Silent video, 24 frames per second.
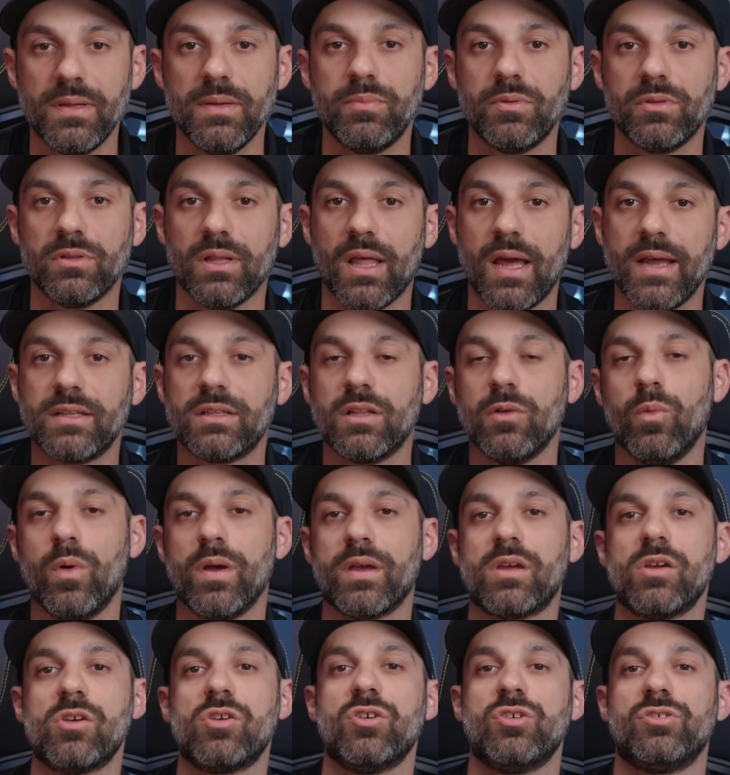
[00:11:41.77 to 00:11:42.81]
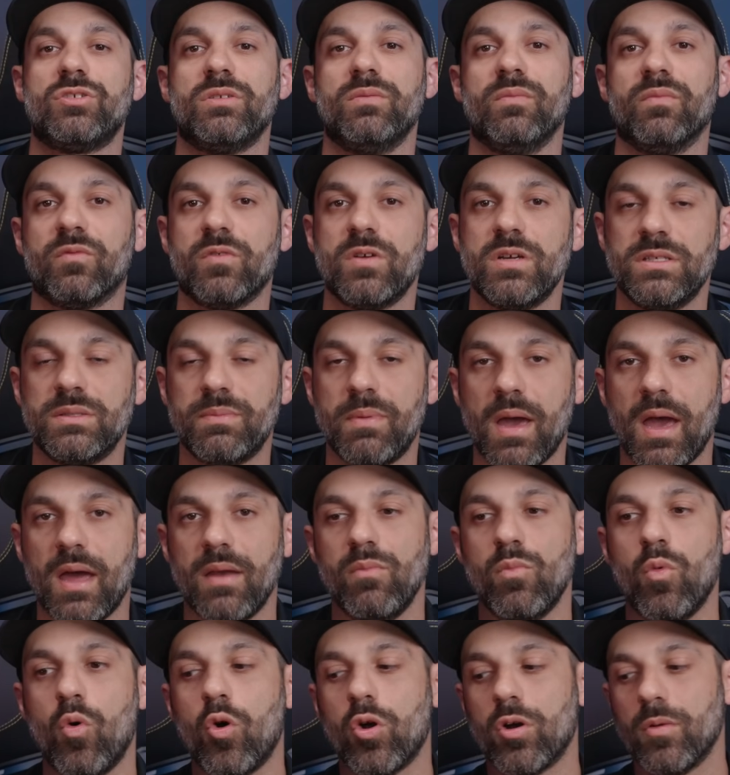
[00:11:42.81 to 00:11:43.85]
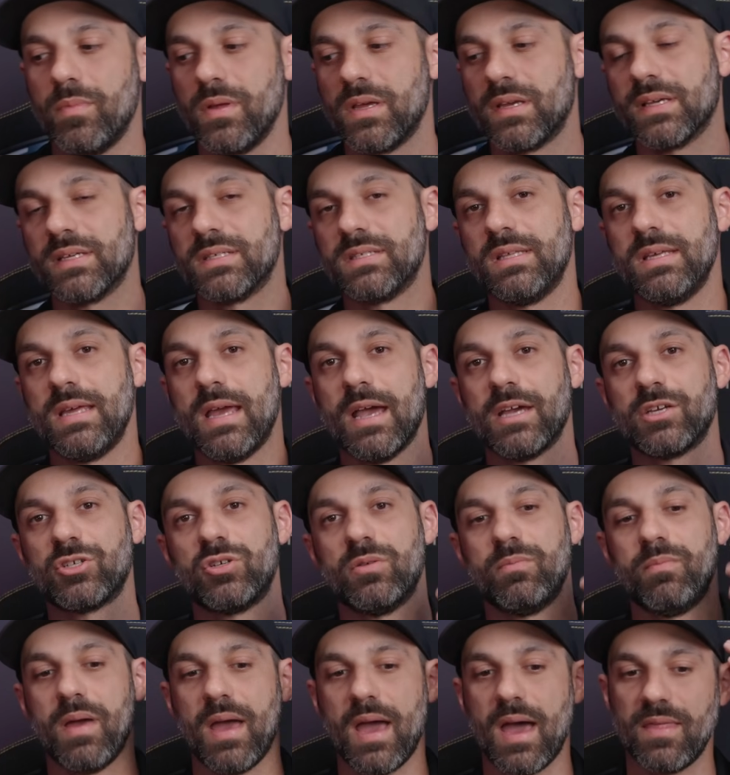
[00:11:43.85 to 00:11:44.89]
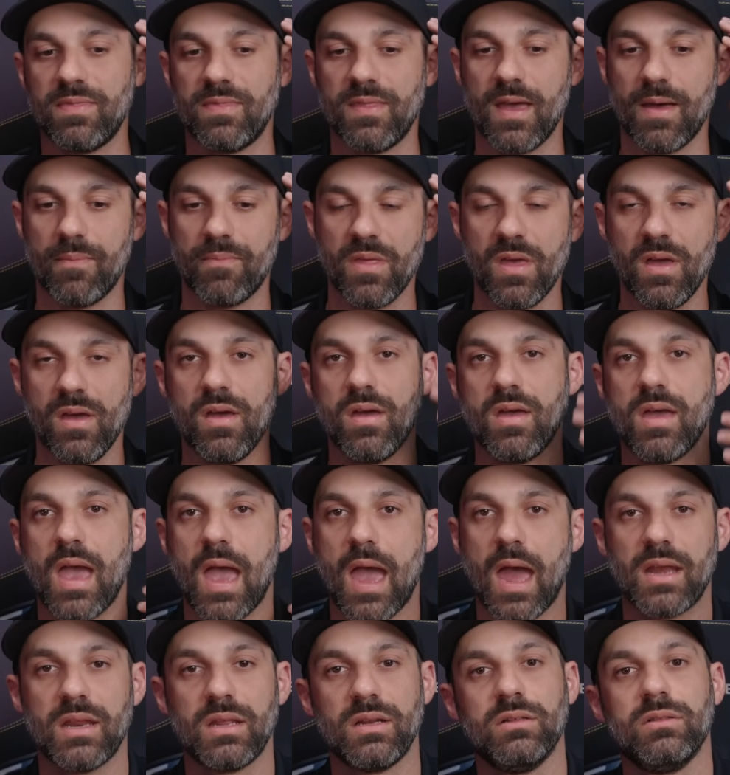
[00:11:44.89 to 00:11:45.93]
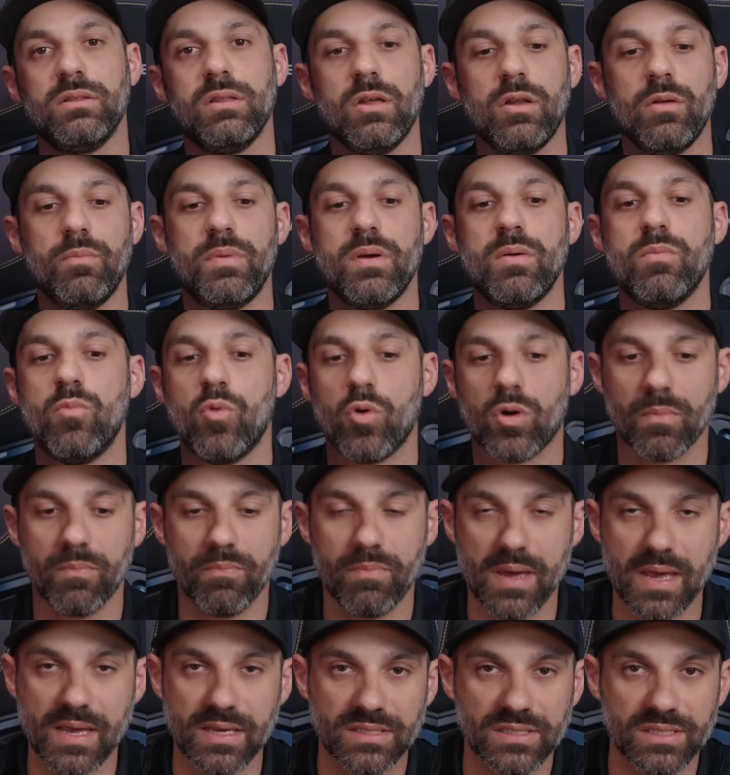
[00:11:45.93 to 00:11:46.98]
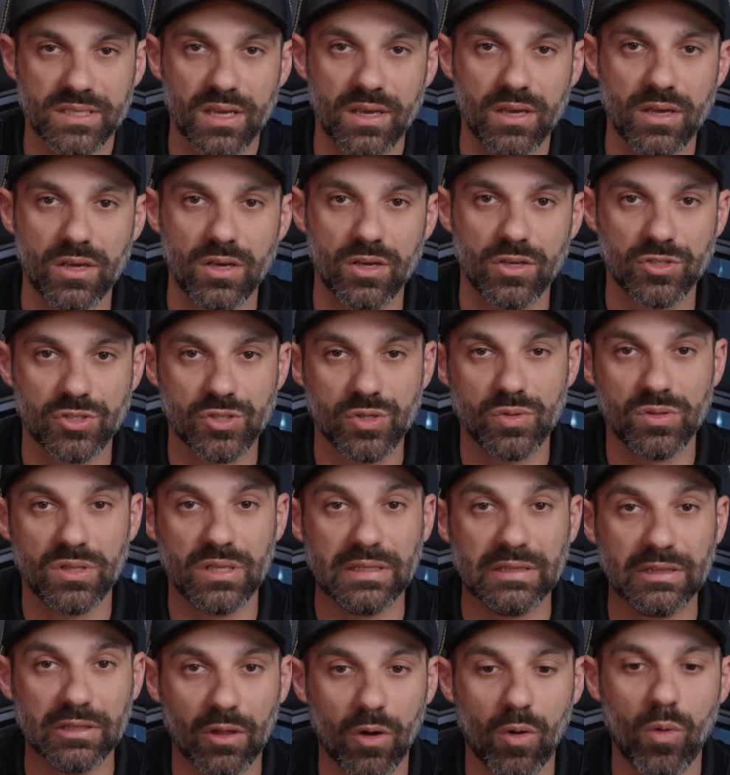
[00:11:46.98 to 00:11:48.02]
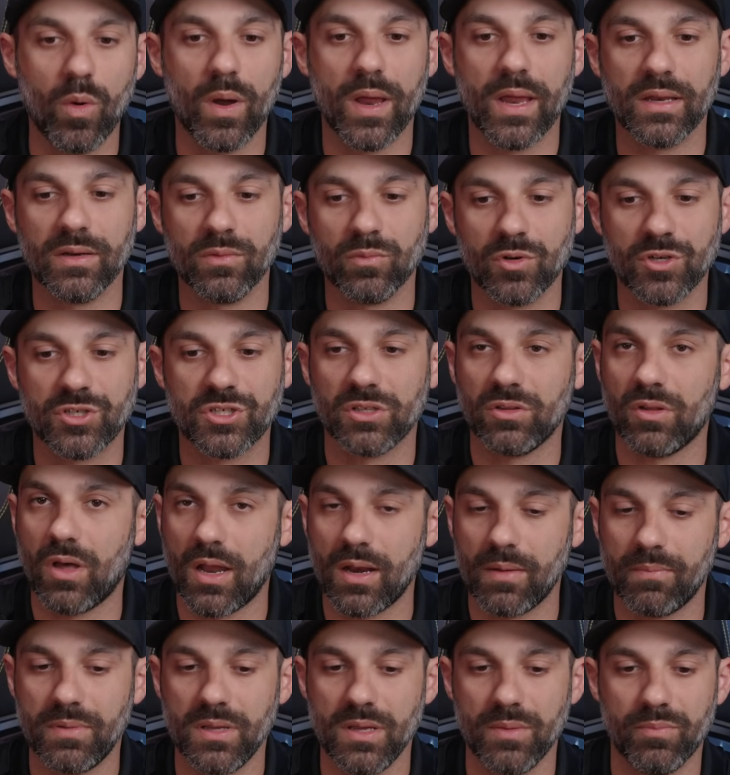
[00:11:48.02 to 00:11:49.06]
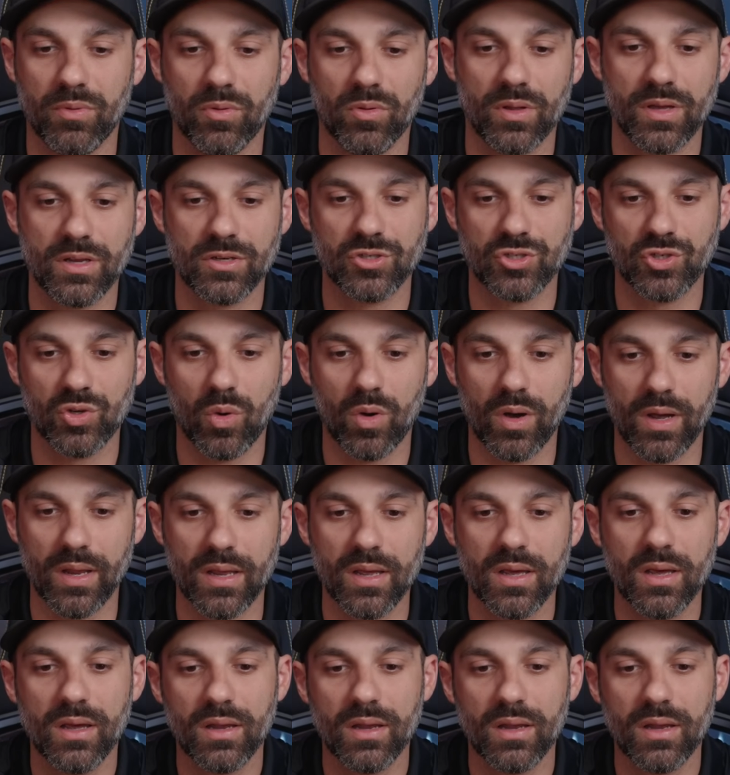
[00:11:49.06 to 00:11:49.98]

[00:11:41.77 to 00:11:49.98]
people like the Wicked Cushion Freeze Pad more because the extra pad depth added a little bit more bass to the low end, which a lot of people enjoy.